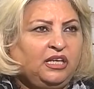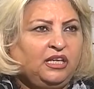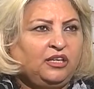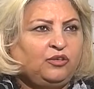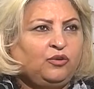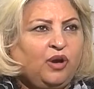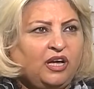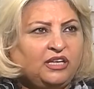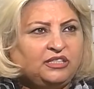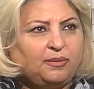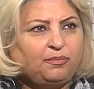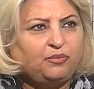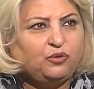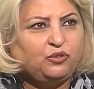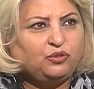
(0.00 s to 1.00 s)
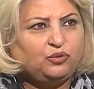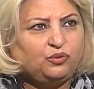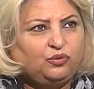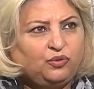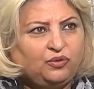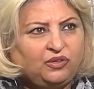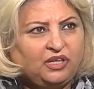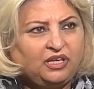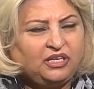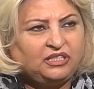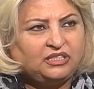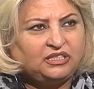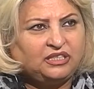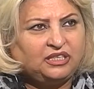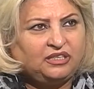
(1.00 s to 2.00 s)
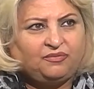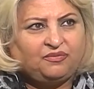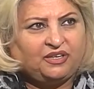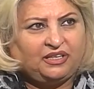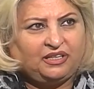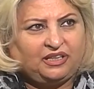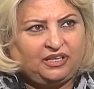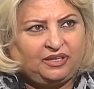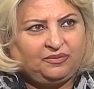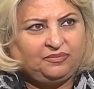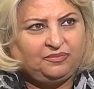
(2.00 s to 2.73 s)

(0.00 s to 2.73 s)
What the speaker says: you are supposed to do things differently.